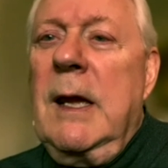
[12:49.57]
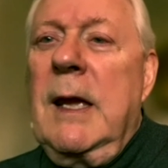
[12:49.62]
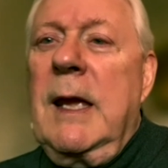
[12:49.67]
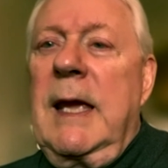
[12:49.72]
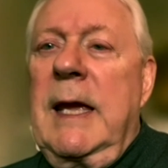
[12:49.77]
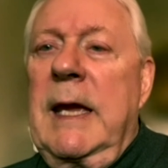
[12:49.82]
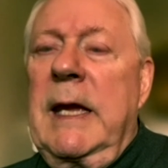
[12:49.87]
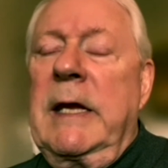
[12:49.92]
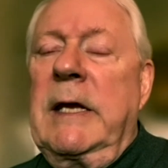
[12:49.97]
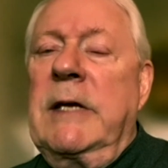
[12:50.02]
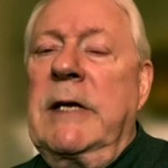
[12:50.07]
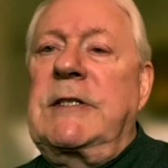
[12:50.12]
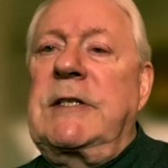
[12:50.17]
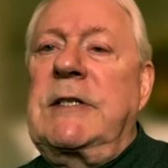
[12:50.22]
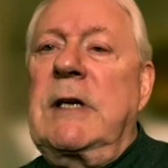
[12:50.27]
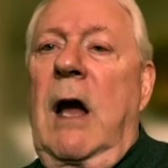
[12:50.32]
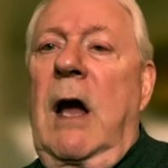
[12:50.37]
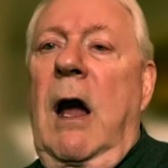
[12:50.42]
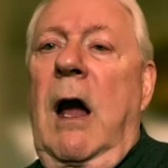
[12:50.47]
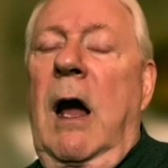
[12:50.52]
is
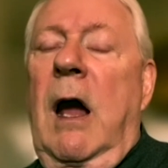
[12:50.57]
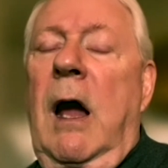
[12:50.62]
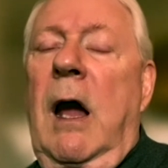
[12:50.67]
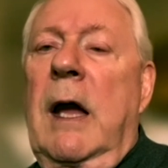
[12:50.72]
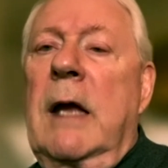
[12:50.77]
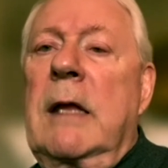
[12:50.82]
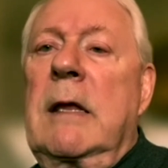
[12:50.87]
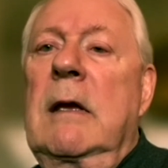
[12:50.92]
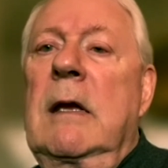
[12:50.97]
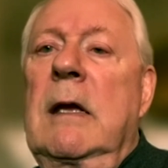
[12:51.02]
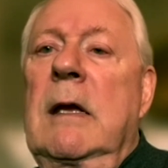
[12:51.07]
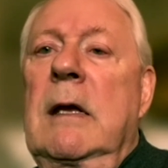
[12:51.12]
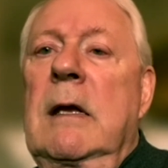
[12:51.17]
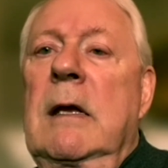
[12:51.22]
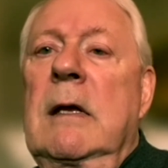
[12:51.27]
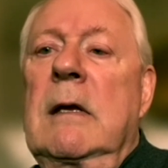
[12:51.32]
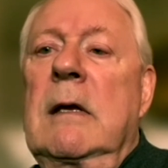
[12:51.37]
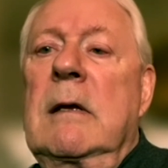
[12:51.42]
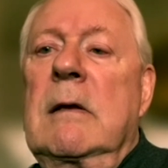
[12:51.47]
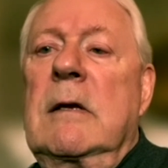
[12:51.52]

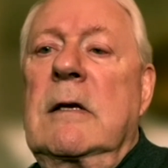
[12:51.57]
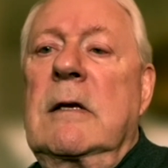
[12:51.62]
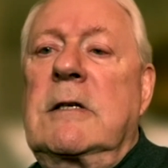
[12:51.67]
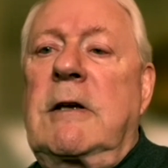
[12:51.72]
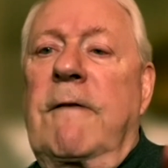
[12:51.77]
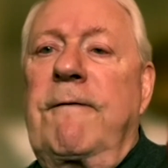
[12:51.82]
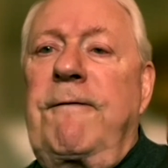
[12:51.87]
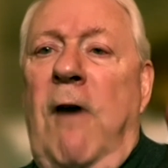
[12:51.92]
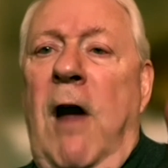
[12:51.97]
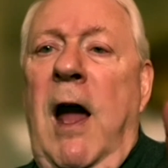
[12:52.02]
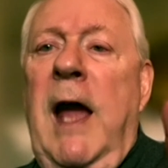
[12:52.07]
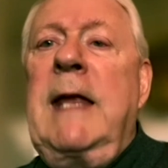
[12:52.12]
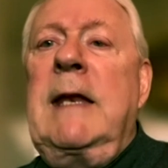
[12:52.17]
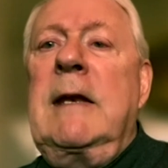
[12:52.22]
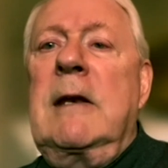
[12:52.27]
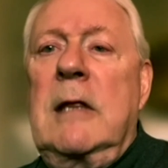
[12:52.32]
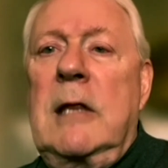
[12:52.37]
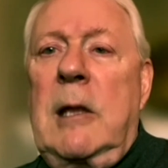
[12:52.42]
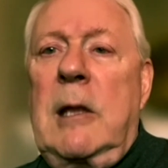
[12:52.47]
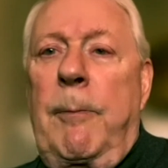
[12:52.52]
to
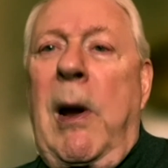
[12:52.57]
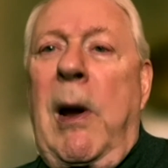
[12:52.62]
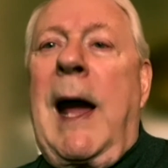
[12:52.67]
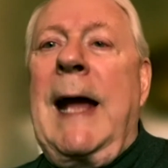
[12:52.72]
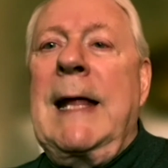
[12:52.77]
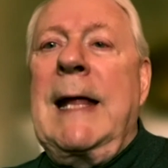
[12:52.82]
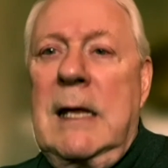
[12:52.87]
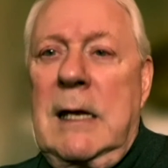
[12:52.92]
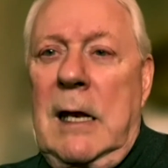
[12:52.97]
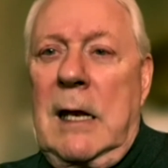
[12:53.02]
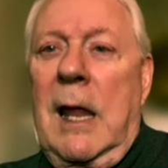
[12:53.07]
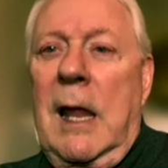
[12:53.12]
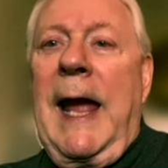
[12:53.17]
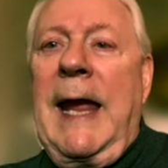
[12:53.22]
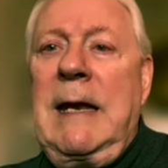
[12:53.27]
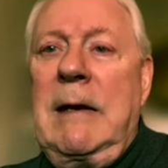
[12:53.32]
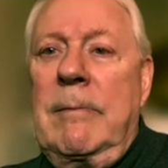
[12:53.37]
find the pilot light